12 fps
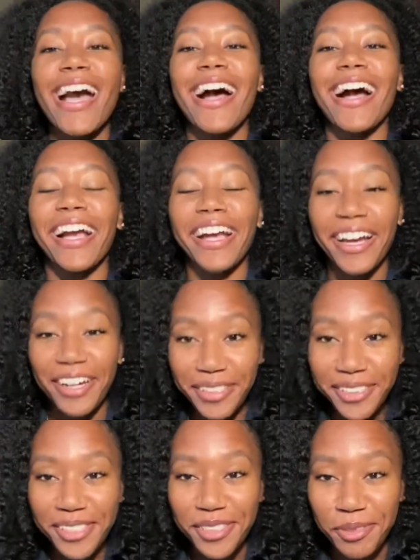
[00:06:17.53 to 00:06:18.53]
I got
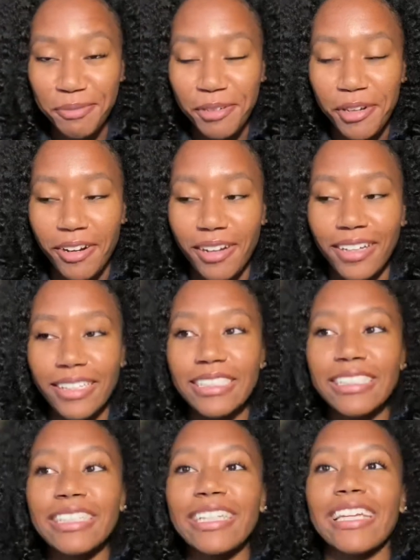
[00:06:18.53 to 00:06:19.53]
on the Zoom call,
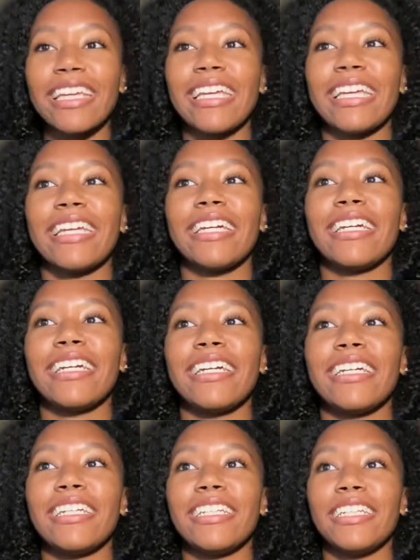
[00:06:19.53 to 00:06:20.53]

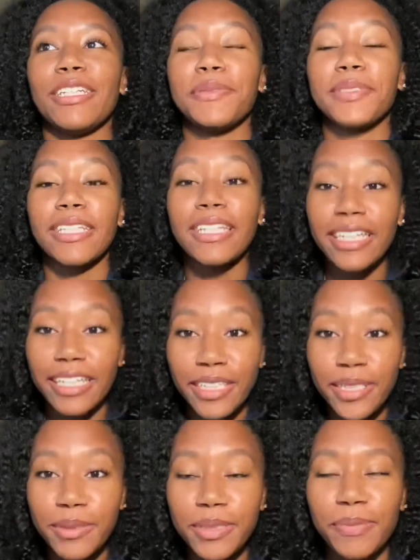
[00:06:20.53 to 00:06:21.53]
and it was a
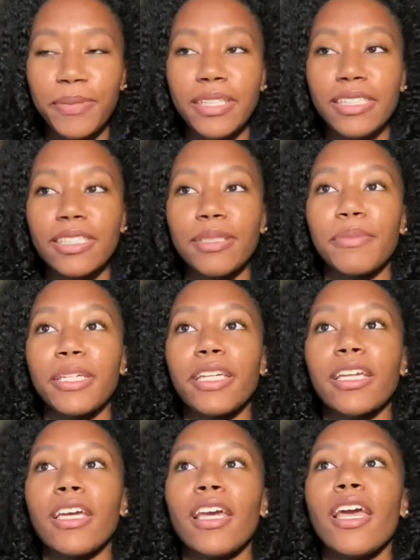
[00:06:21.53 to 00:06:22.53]
lady who was speaking to me.